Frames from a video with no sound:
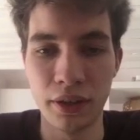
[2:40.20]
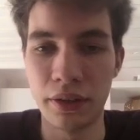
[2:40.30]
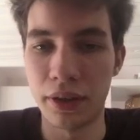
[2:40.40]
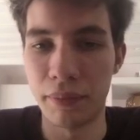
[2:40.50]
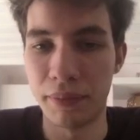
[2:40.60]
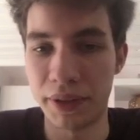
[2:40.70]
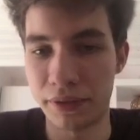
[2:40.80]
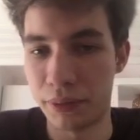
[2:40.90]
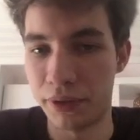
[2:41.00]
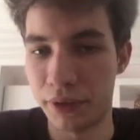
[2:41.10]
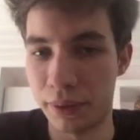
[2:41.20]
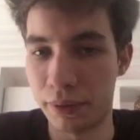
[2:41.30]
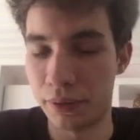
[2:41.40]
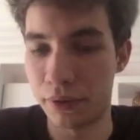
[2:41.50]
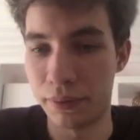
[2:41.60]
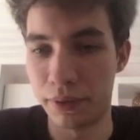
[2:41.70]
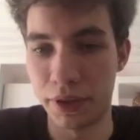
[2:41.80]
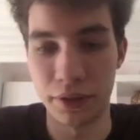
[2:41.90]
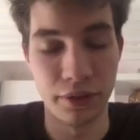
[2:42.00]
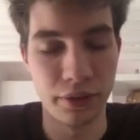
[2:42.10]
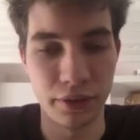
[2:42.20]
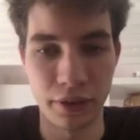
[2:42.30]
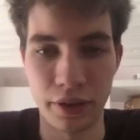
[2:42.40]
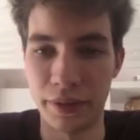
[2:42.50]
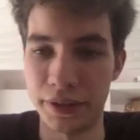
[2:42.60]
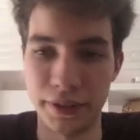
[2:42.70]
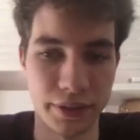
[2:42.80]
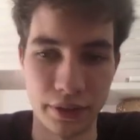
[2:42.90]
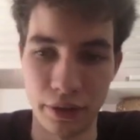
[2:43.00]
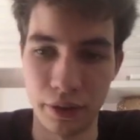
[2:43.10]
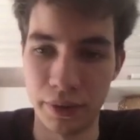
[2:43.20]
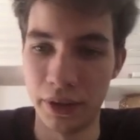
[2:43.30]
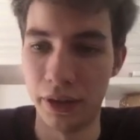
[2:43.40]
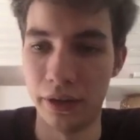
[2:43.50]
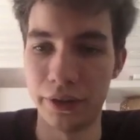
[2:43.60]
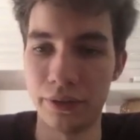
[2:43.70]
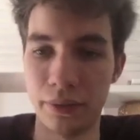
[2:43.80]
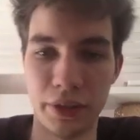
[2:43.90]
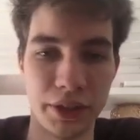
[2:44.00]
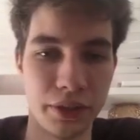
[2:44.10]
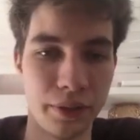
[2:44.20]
That's going to be our comparator, and otherwise this is the normal loss formulation.